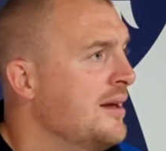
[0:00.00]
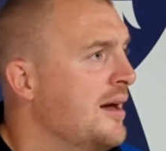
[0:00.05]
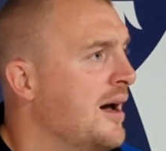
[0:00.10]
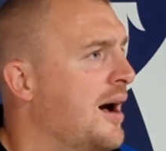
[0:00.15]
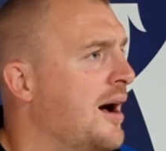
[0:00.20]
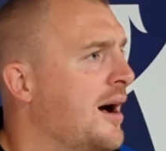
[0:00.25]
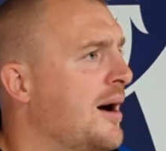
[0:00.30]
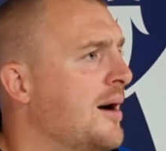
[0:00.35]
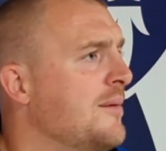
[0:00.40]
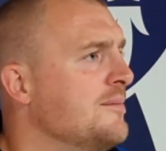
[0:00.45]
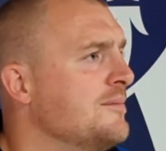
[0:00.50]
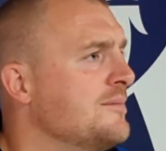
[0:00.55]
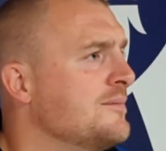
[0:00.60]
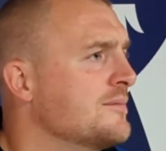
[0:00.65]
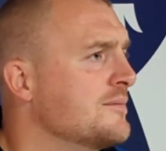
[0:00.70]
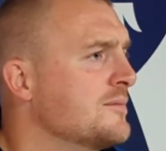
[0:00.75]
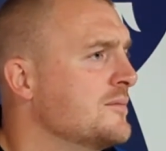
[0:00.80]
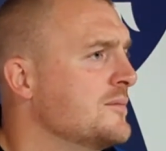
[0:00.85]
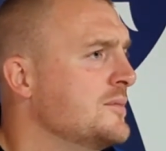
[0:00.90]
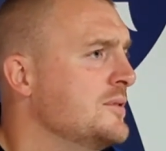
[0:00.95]
um,
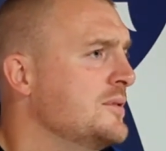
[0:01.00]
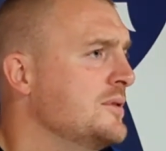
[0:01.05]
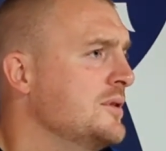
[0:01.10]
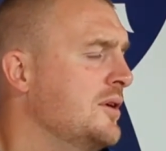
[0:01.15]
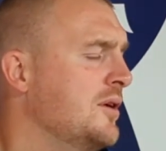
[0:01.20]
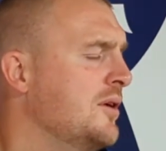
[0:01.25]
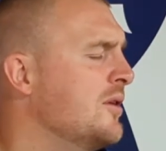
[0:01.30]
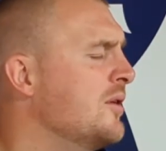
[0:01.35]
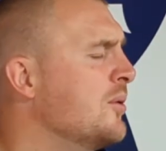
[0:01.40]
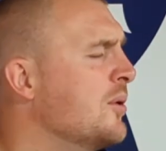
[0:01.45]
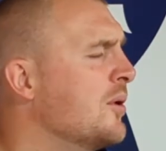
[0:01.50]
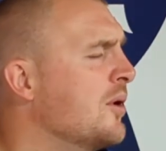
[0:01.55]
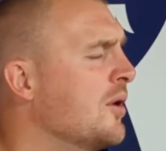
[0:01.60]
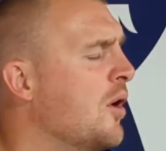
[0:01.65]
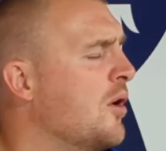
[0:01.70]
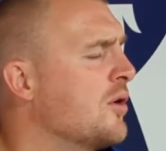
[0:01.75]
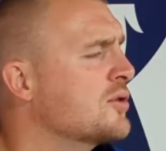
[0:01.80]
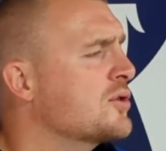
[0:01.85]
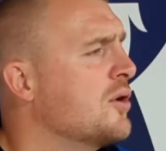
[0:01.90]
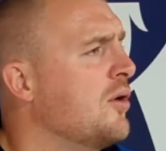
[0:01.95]
you know, there were a
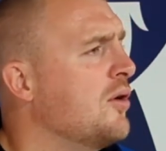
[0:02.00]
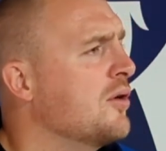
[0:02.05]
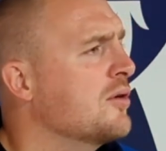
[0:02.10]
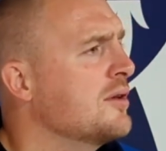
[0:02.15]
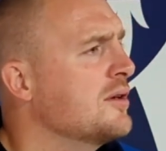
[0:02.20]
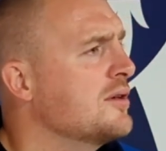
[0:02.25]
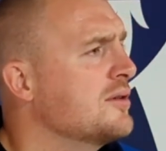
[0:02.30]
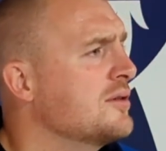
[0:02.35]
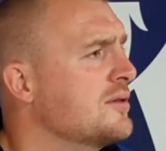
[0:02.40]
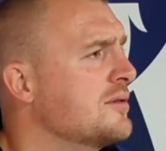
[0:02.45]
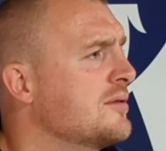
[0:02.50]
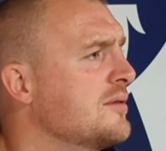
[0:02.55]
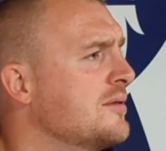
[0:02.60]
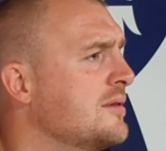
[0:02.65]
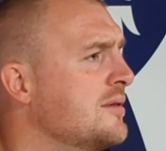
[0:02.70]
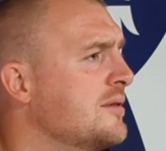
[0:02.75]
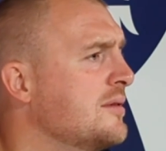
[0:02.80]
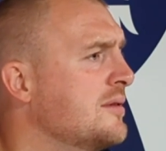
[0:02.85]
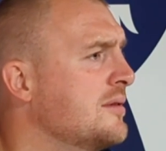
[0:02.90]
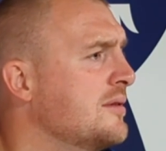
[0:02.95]
lot of talk this
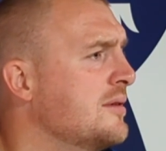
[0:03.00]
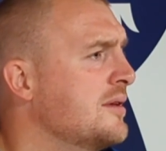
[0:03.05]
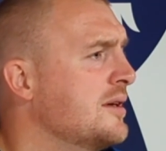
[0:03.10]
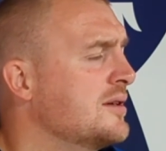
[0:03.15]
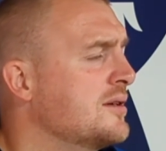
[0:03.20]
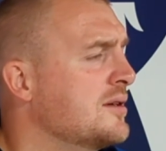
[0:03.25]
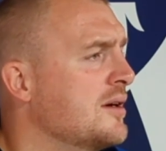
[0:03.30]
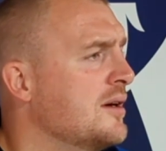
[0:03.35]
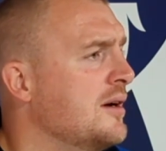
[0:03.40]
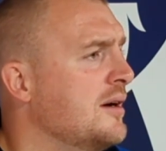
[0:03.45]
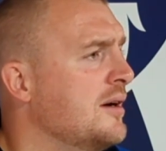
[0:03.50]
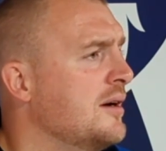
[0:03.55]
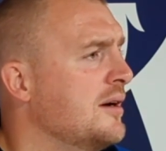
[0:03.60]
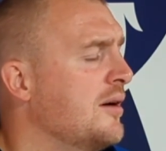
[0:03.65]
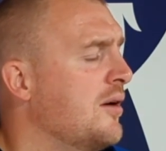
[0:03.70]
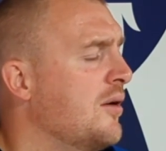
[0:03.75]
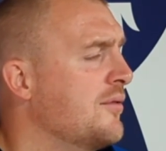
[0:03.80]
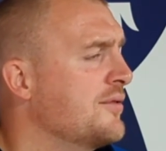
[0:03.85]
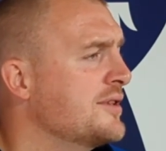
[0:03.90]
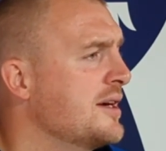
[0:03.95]
this
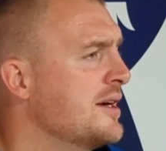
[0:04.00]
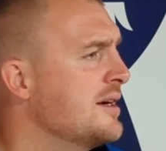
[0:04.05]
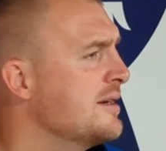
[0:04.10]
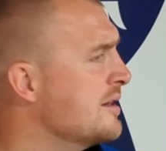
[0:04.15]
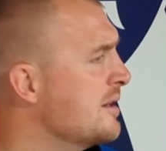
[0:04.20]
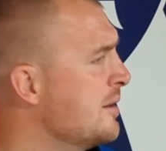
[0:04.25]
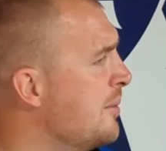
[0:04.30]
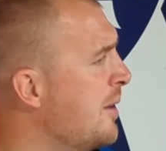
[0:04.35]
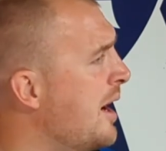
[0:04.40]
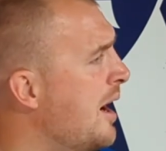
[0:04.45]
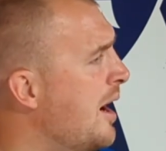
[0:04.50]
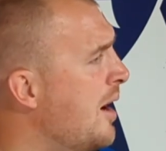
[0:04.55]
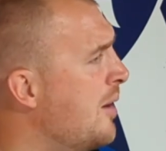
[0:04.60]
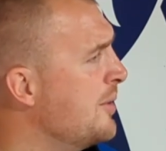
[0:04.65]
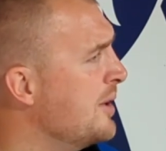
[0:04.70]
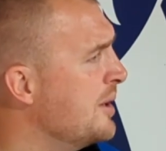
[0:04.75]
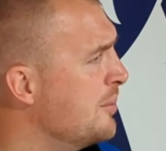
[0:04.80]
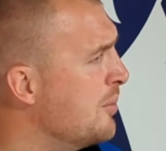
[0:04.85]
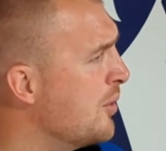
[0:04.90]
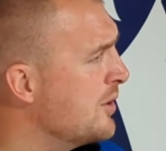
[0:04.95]
uh, off season about how
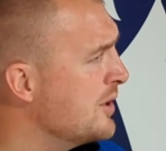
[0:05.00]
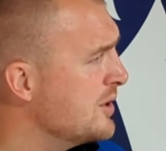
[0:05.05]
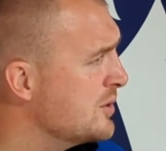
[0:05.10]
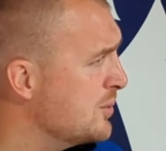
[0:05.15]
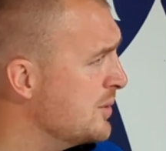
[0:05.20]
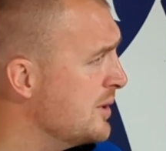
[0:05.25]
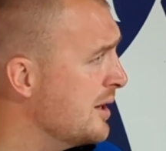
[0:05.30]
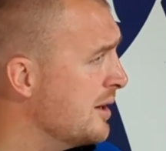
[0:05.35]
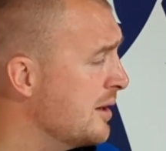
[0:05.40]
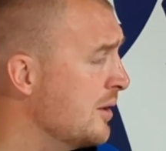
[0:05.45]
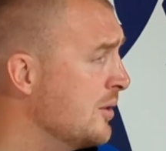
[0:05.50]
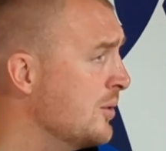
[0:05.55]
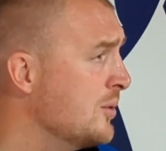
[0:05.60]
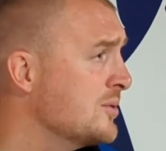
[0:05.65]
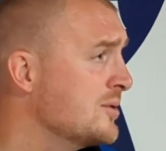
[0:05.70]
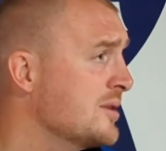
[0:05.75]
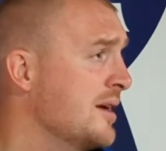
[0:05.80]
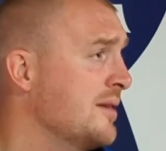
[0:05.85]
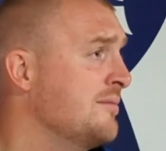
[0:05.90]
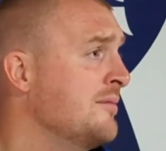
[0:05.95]
many bodies we did
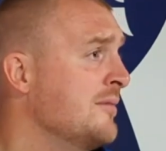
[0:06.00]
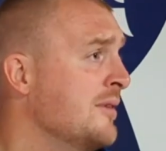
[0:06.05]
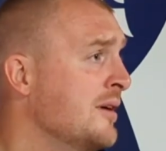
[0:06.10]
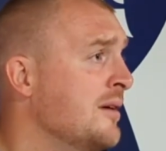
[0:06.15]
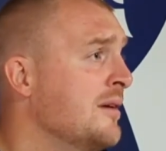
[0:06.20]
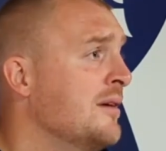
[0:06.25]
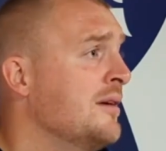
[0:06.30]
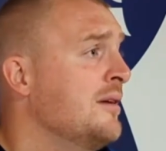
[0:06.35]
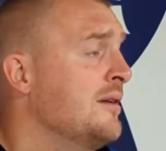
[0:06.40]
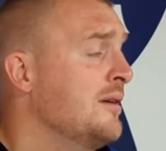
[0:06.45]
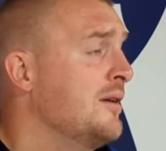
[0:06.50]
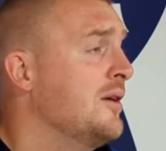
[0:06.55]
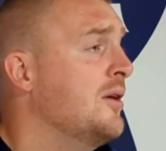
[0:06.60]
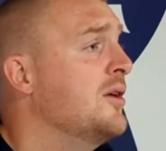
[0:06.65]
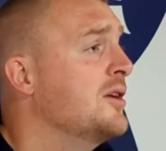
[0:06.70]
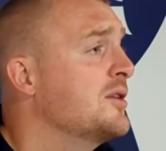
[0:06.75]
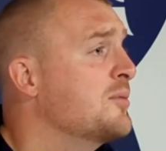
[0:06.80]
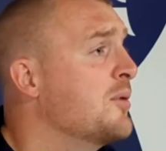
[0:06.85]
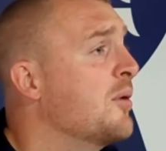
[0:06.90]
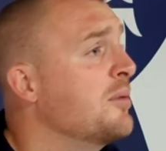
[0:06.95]
lose, and you
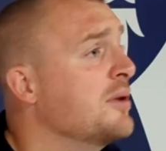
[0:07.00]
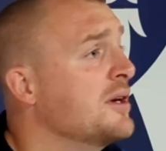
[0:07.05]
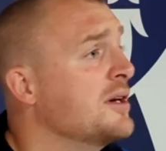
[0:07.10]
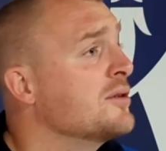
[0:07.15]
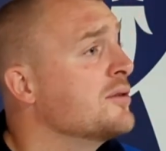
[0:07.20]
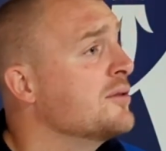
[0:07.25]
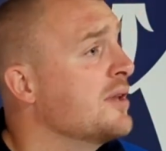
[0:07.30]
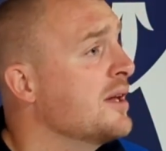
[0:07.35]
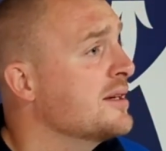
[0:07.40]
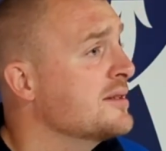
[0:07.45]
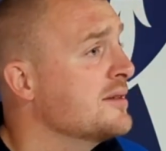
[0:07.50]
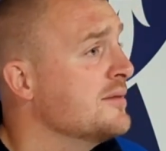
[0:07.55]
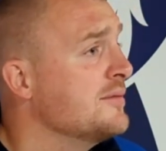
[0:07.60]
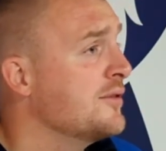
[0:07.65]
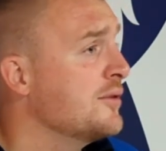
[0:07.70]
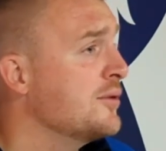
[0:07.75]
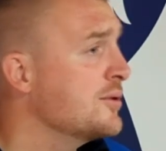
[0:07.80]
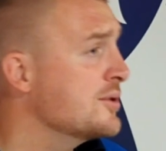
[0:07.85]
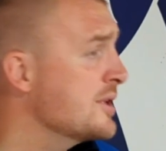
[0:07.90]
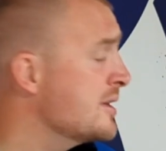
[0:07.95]
know, it's probably a good lesson
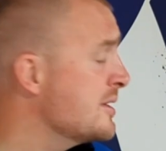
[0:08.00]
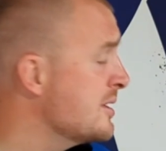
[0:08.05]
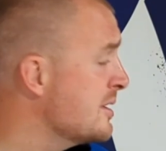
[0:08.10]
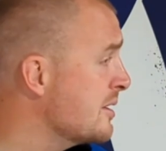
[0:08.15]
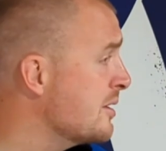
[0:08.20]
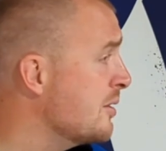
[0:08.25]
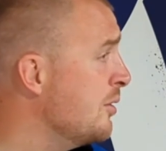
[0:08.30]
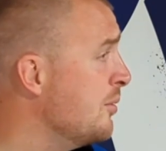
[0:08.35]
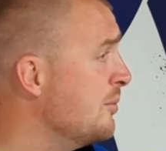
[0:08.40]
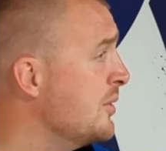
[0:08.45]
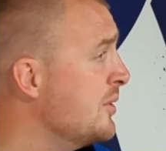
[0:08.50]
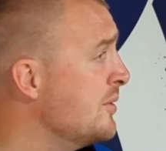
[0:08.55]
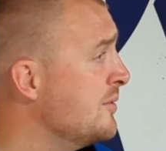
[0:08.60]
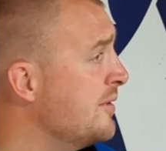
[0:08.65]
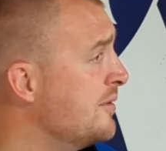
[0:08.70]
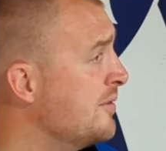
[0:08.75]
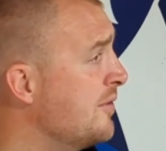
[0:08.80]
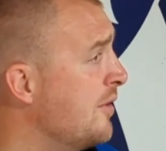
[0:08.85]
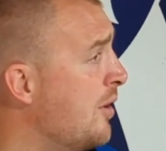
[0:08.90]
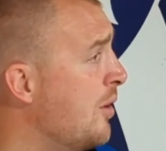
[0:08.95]
for us as a club
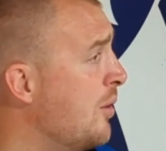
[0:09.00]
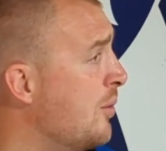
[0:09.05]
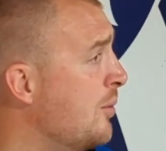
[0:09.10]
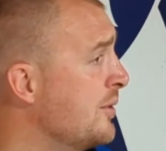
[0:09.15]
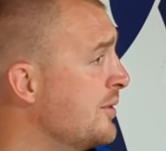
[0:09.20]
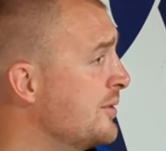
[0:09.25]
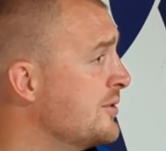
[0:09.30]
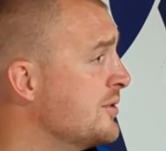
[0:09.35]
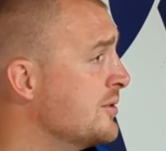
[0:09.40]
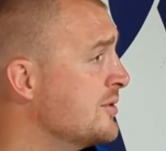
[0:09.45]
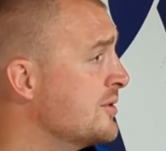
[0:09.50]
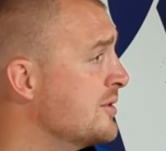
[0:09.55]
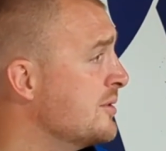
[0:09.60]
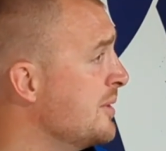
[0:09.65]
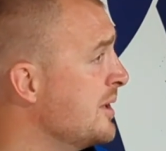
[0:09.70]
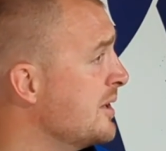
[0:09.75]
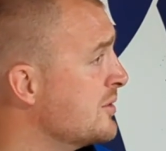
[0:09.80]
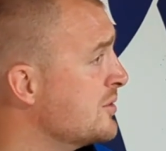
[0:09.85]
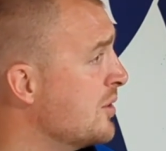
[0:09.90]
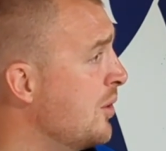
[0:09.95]
moving forward, just to
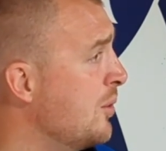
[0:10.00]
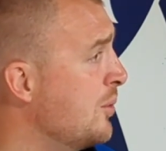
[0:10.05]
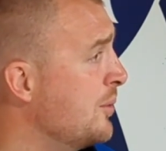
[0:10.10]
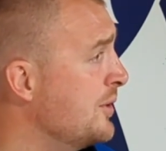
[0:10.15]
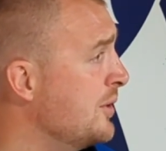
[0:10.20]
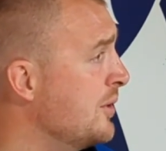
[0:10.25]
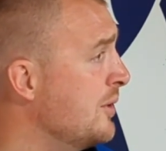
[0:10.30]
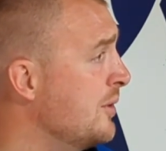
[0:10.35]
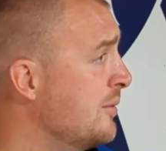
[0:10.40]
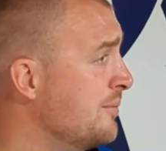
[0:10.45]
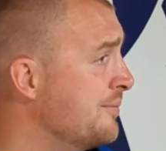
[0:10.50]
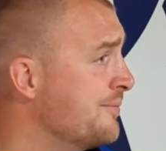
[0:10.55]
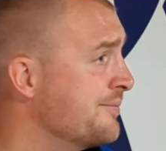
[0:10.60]
make sure we don't,